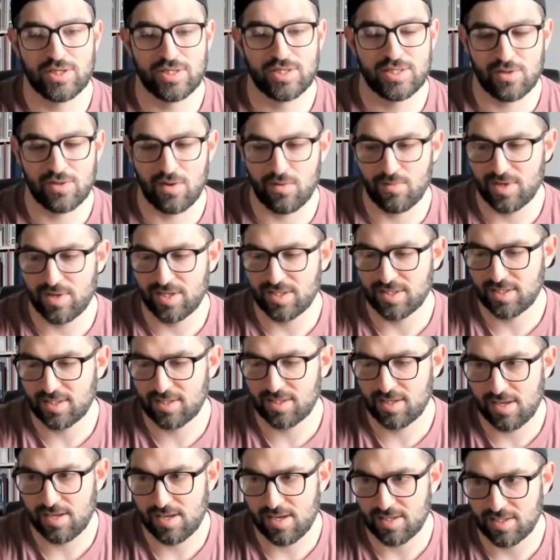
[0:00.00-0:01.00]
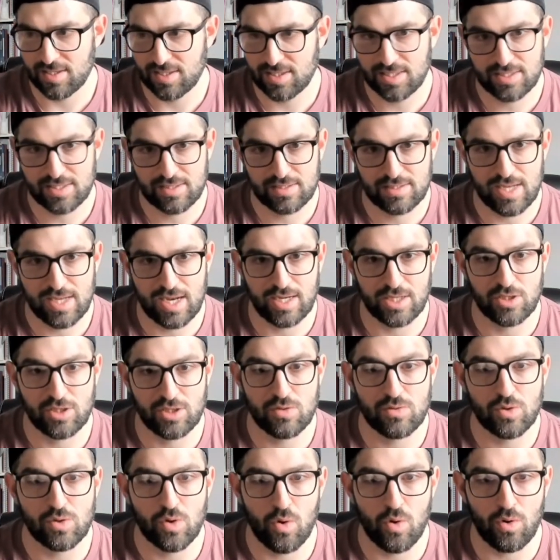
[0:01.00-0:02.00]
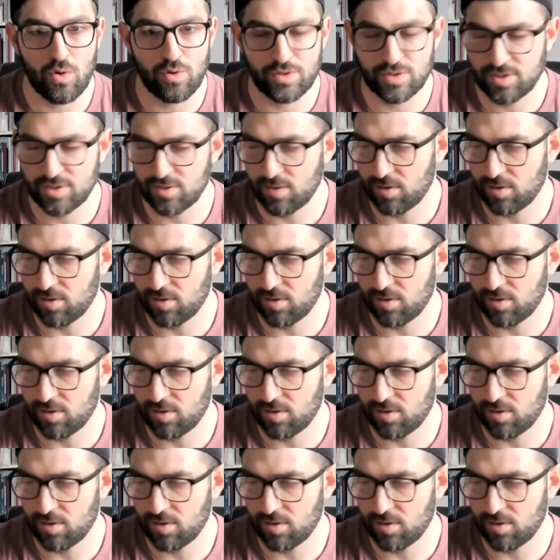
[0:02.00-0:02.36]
It's always setting new goals,